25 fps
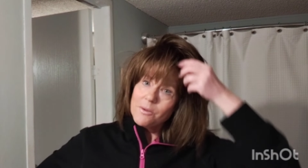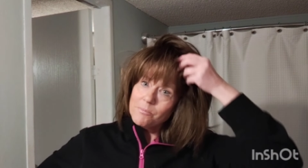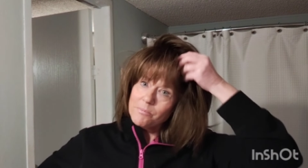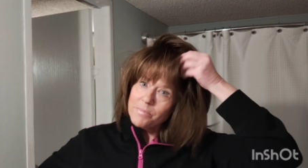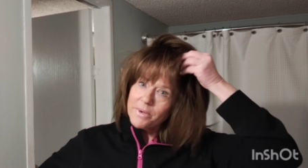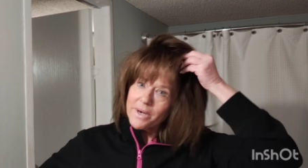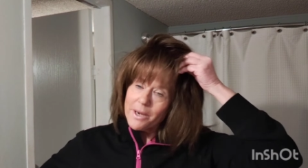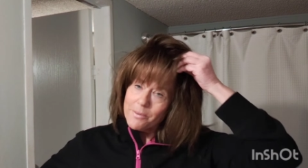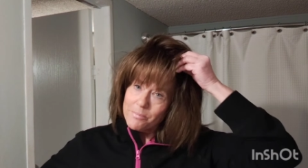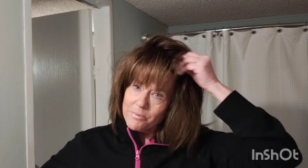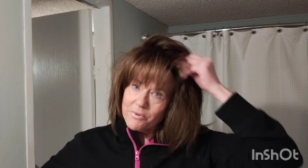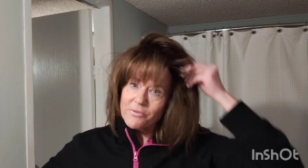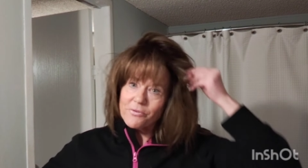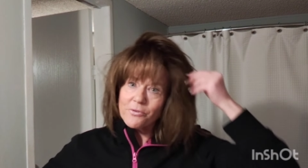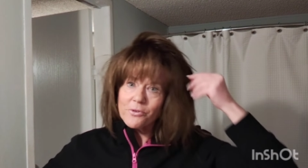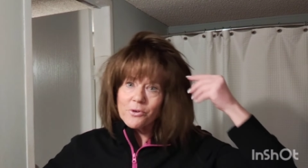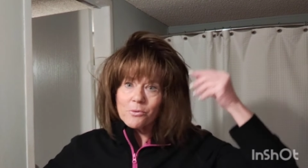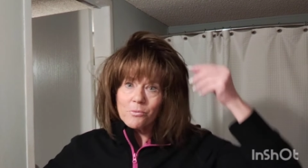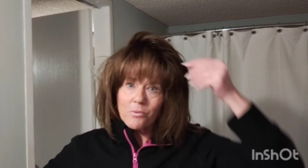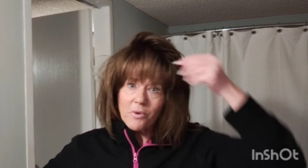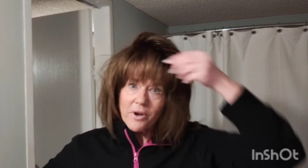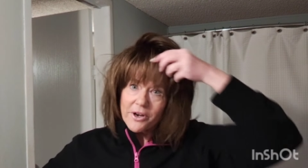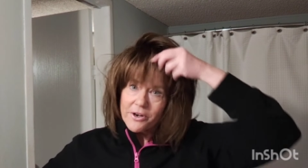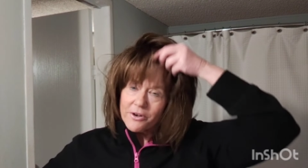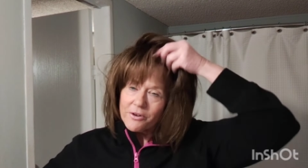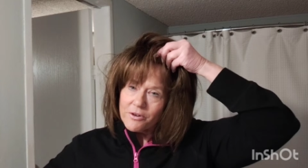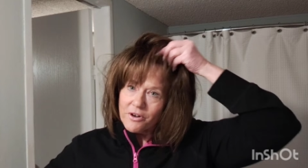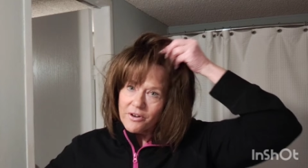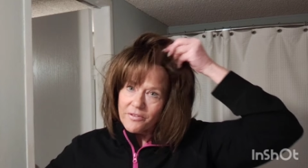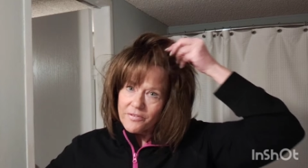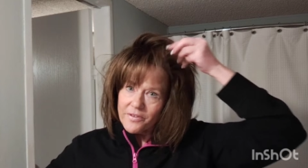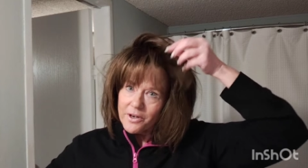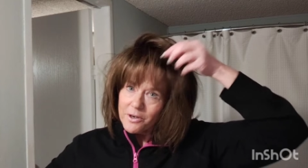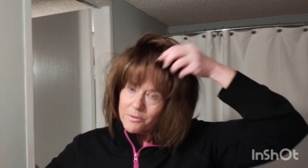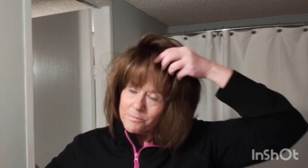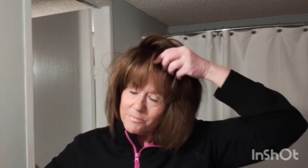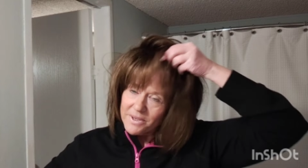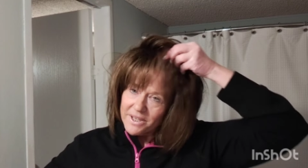But I prefer water on
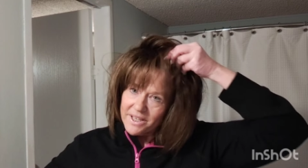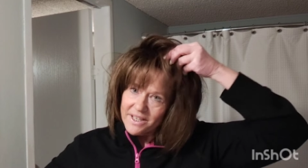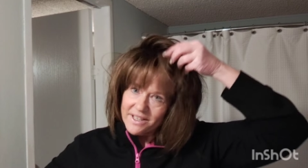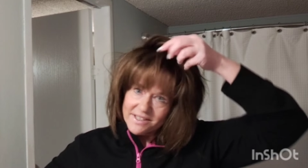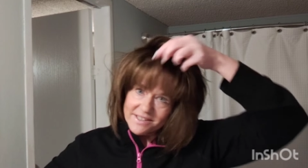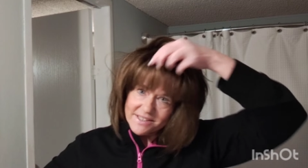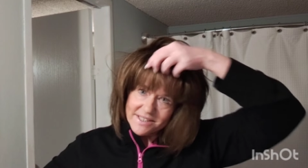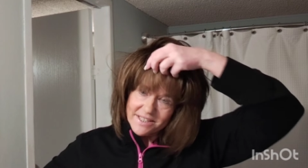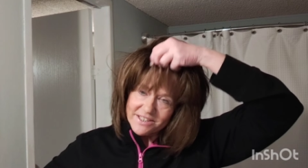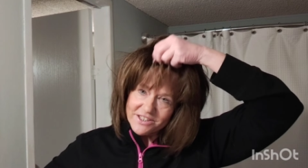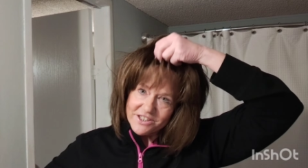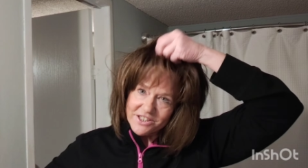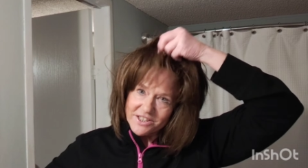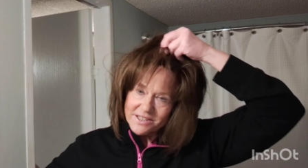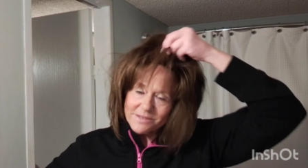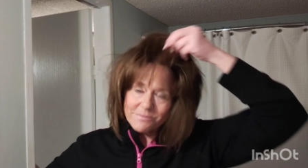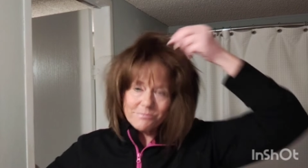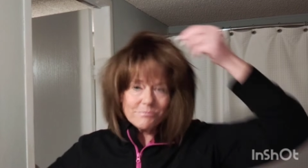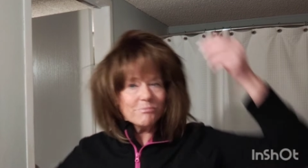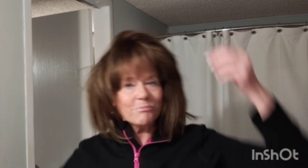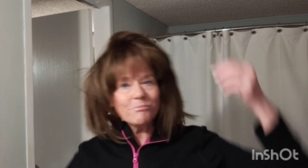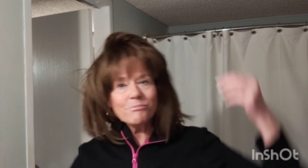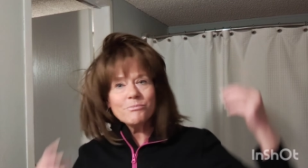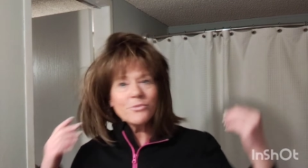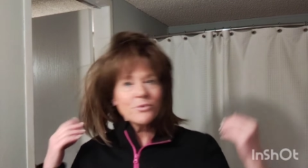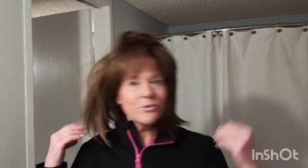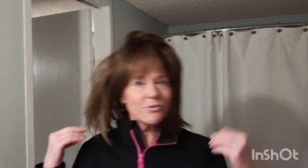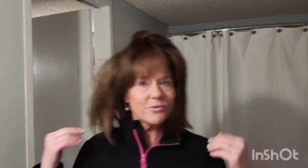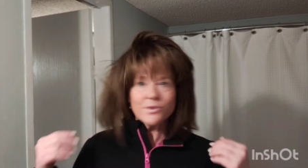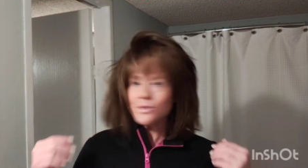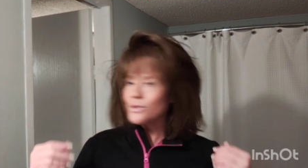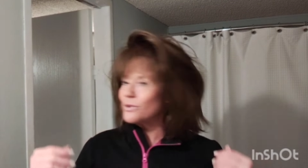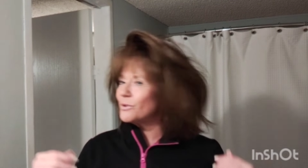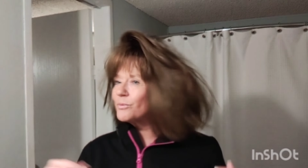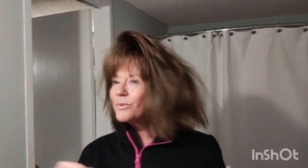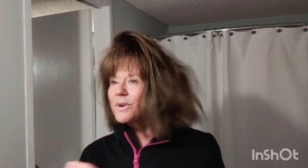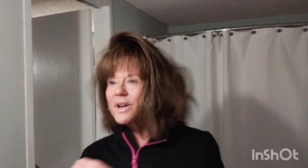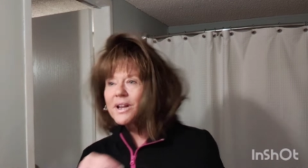there because it just moves
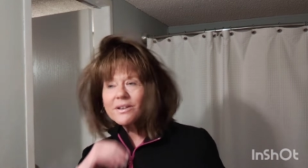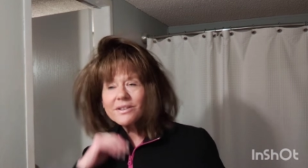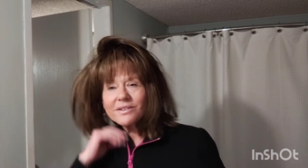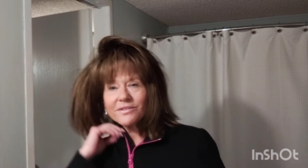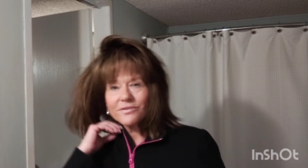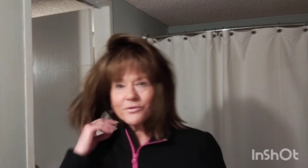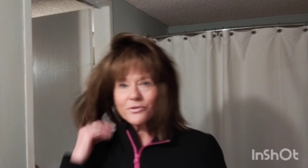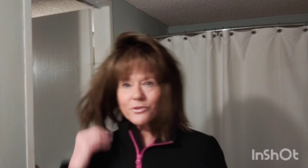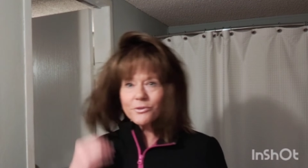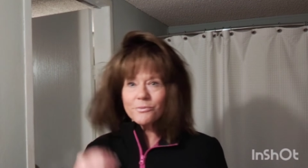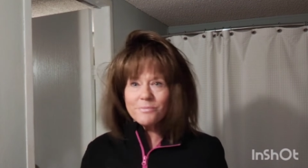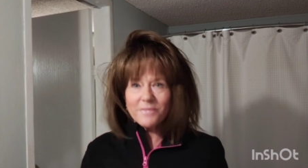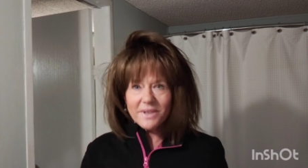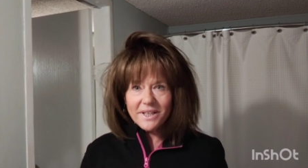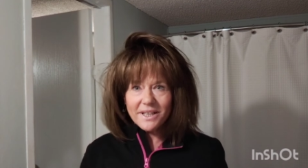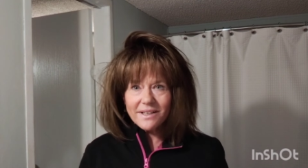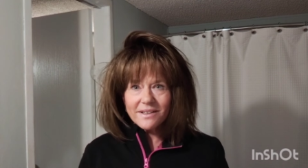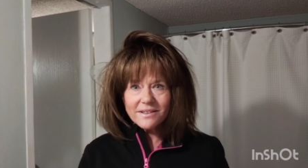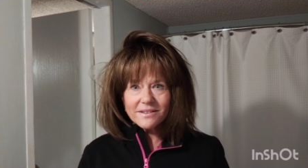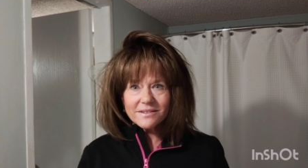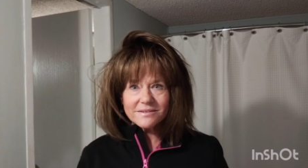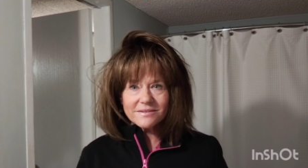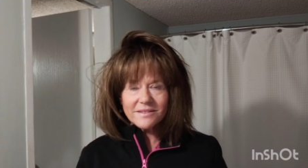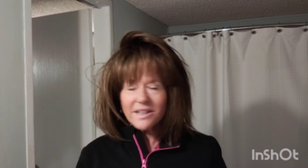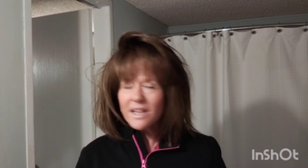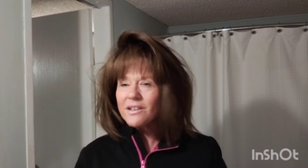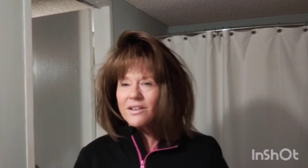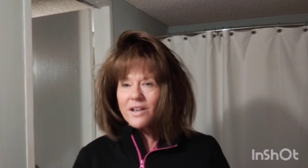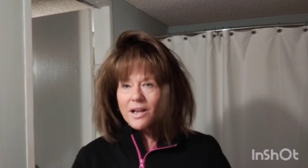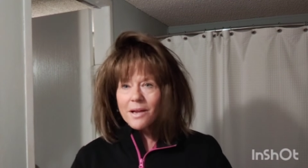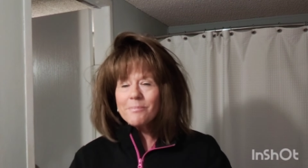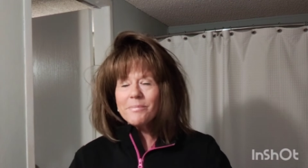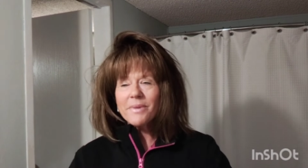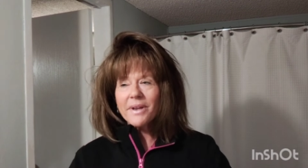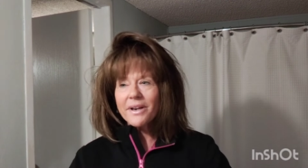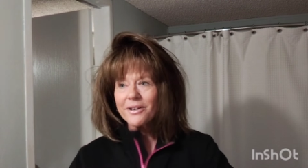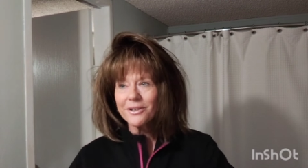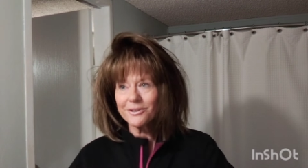it around for me a
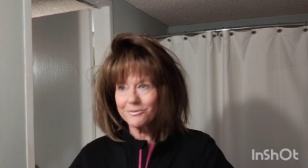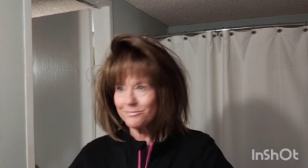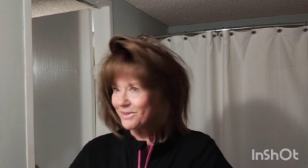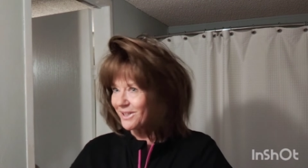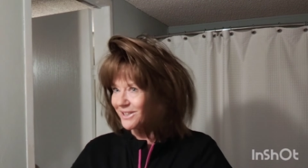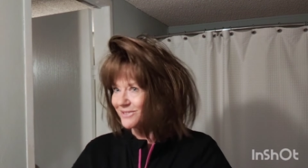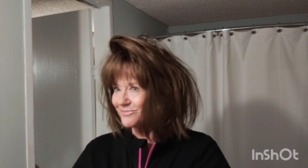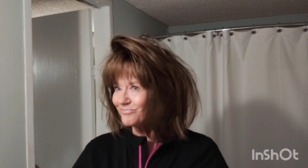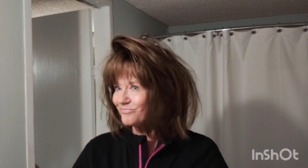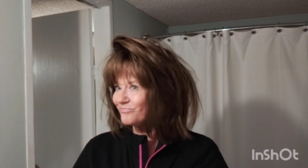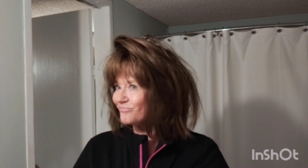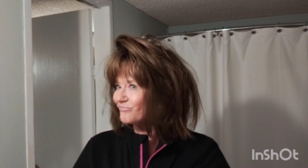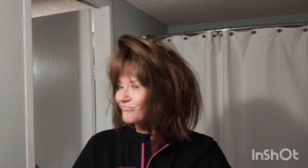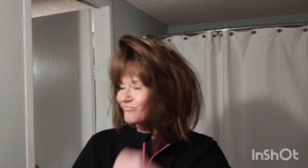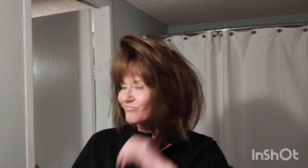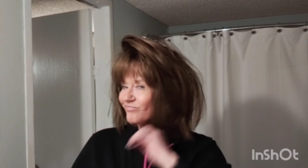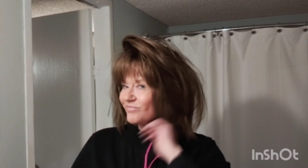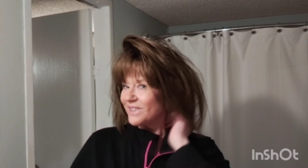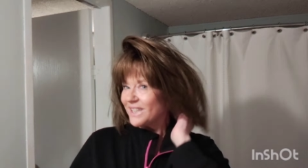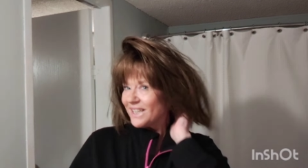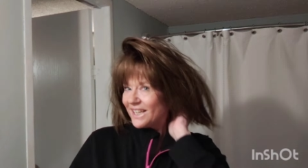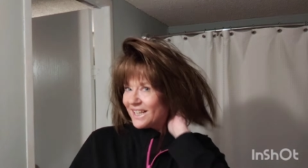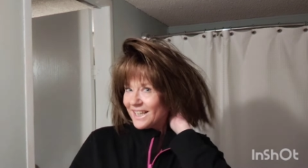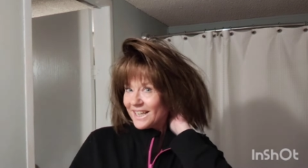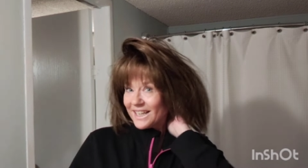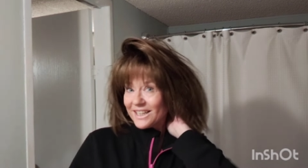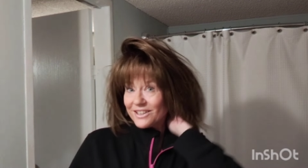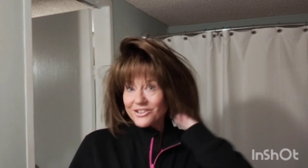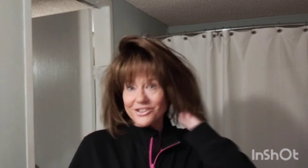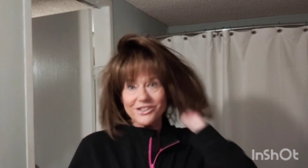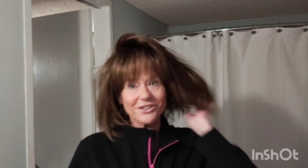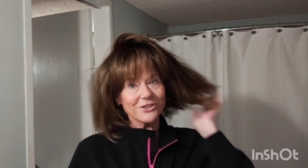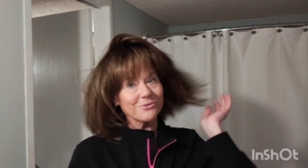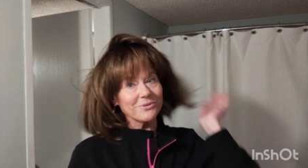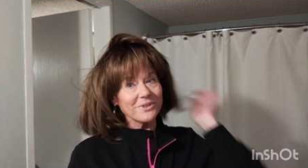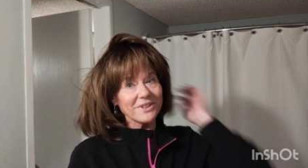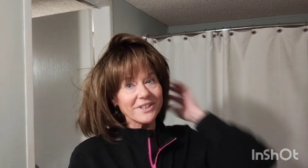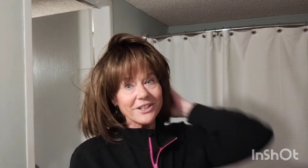lot better. But it
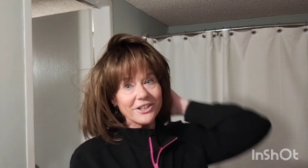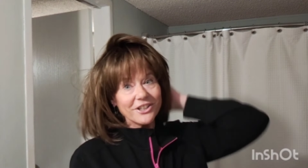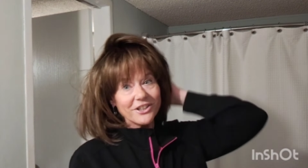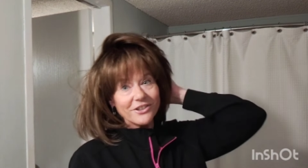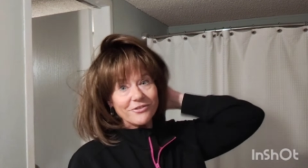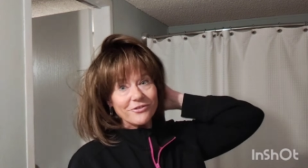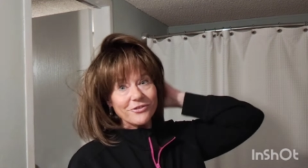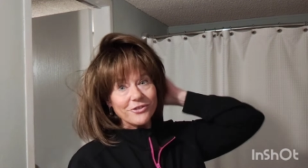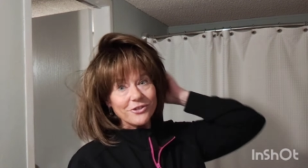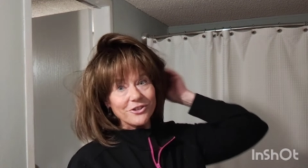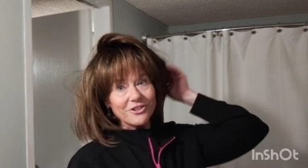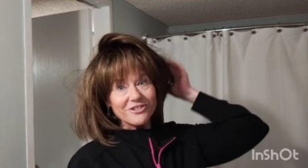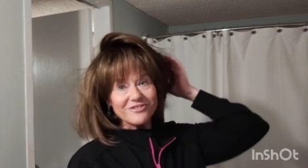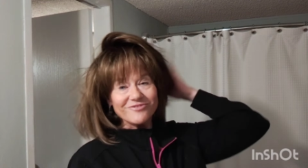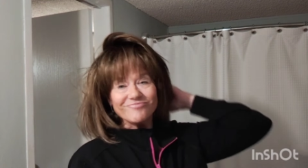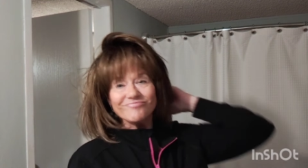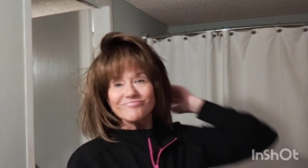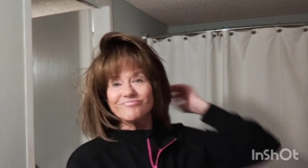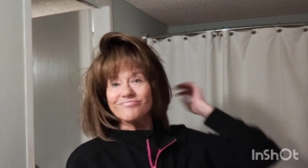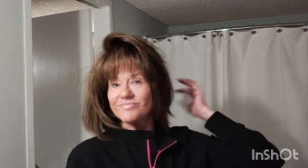looks really good full.